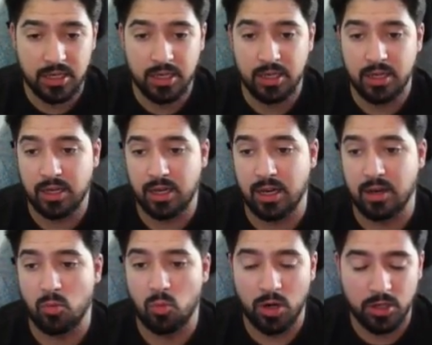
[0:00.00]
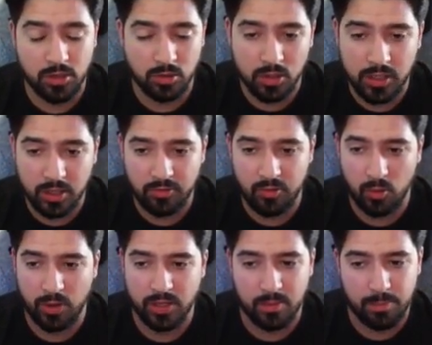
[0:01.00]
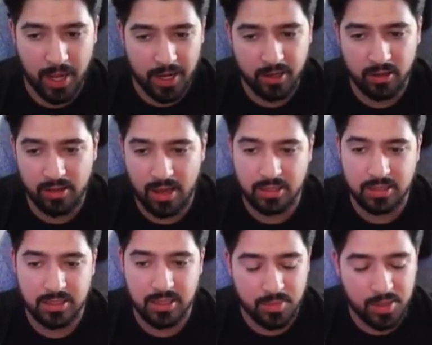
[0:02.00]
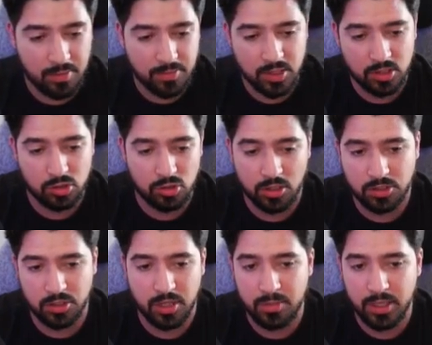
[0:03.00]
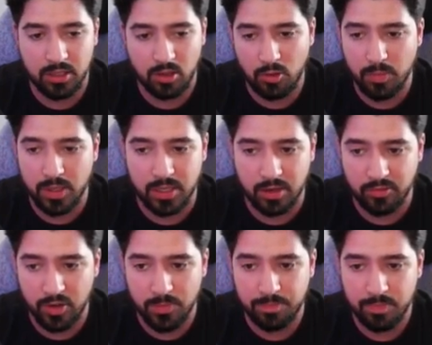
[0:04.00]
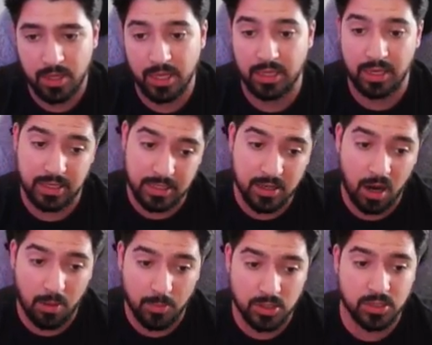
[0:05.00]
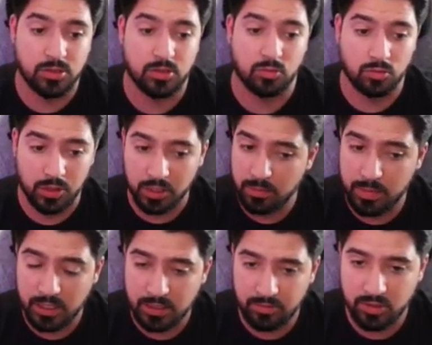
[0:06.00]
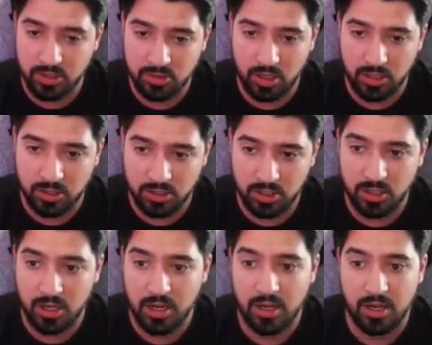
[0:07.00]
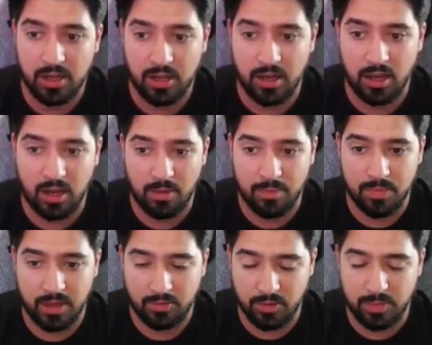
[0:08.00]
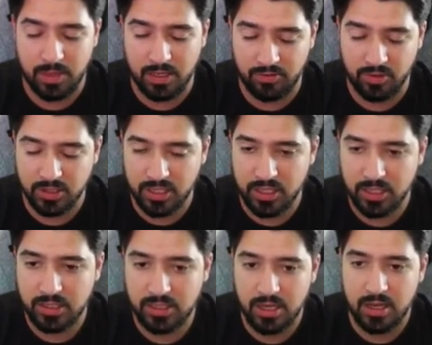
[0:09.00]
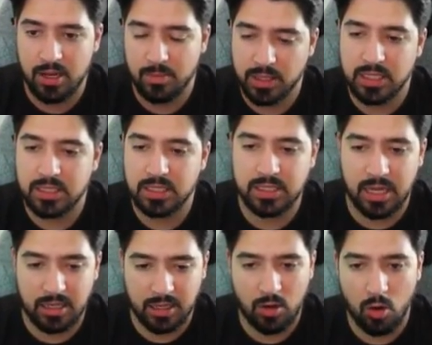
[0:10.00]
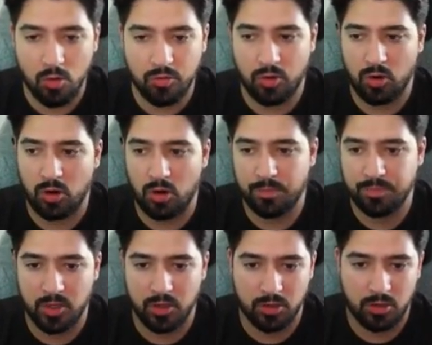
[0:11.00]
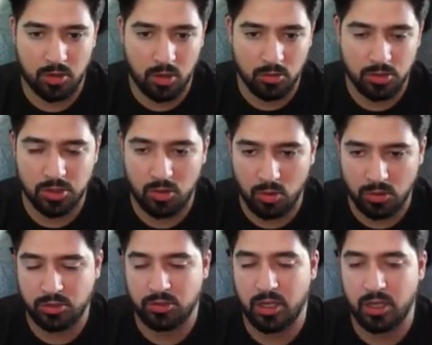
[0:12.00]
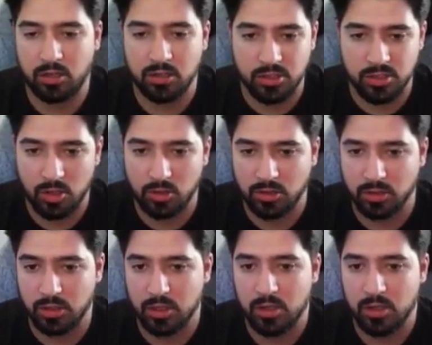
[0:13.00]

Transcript: What are you looking for? And depending on that, sometimes the structure can be a little bit different. And like e-commerce is a really big different structure that would be different to this. But this is kind of like overall, you're a coach, course creator, consultant, or